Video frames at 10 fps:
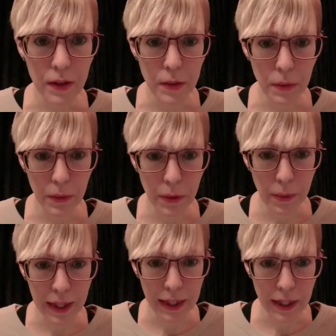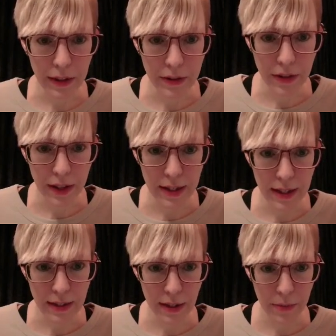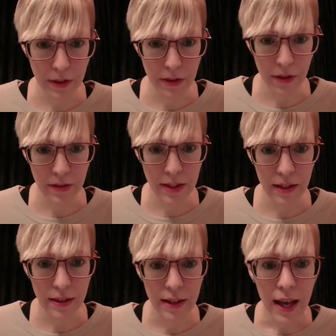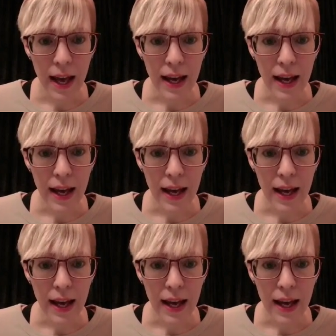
So we'll go back here. So that sets up the services.